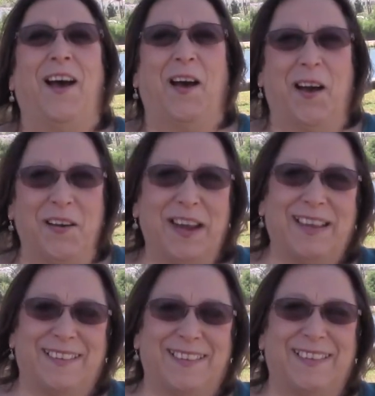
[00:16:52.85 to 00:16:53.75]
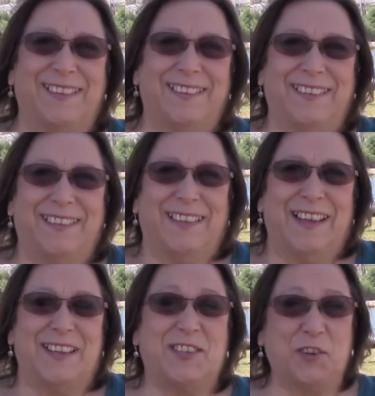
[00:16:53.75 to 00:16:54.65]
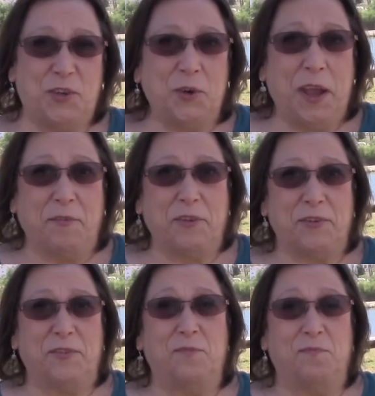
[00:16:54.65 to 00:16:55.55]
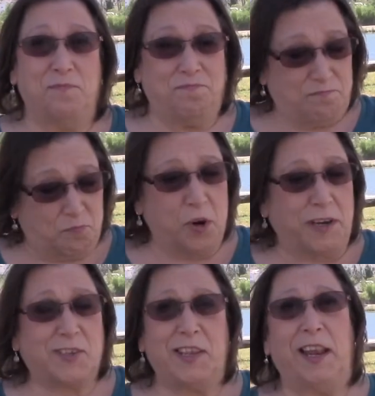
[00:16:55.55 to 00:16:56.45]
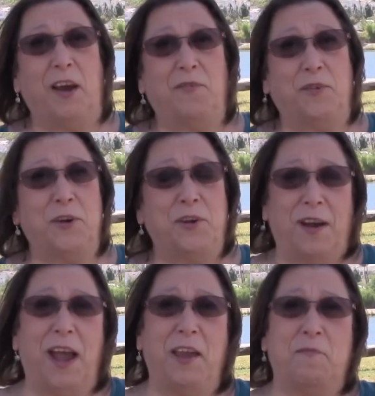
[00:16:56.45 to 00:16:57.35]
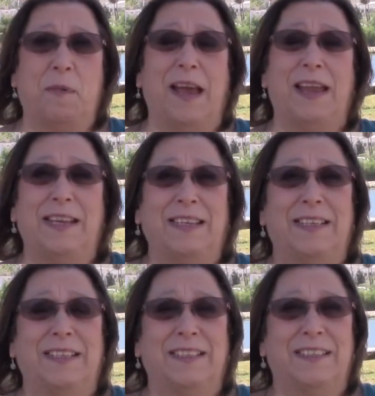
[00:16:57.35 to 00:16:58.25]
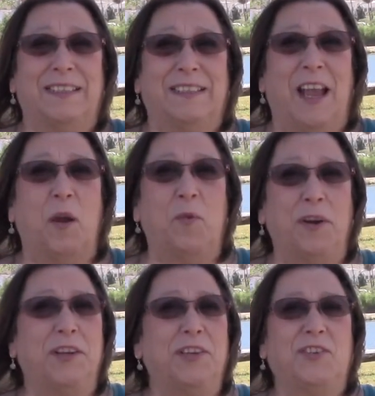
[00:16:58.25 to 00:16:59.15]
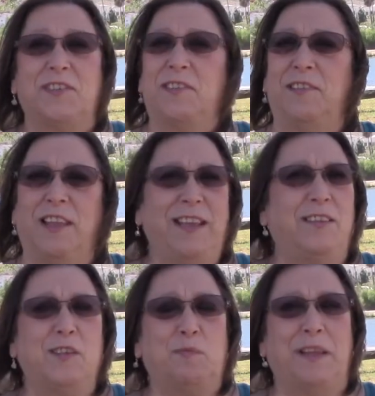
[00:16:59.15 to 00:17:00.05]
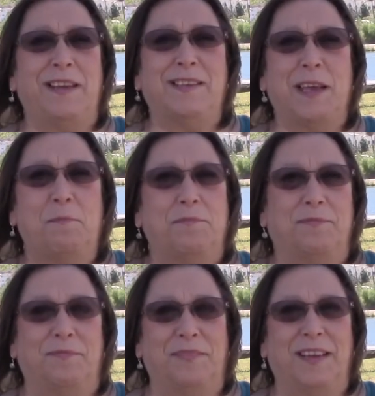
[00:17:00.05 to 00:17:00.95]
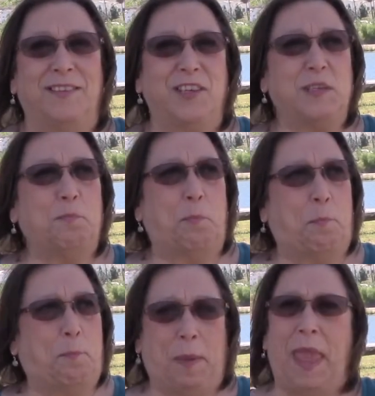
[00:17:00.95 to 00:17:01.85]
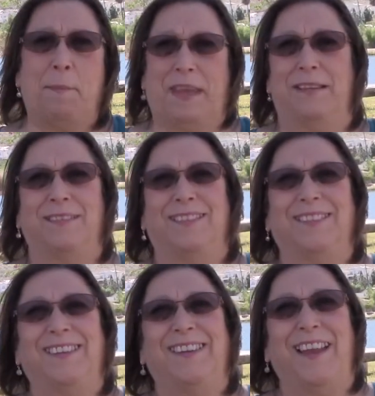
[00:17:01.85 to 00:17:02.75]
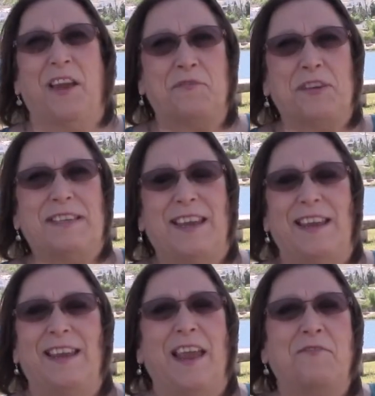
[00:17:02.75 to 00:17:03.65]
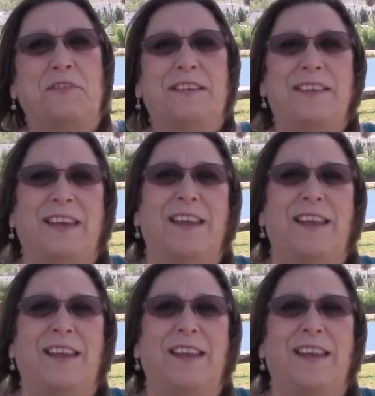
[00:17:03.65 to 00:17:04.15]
All right. So you have your work set out for you. I have mine. And we're going to just light this place up and just bam it every day, every day,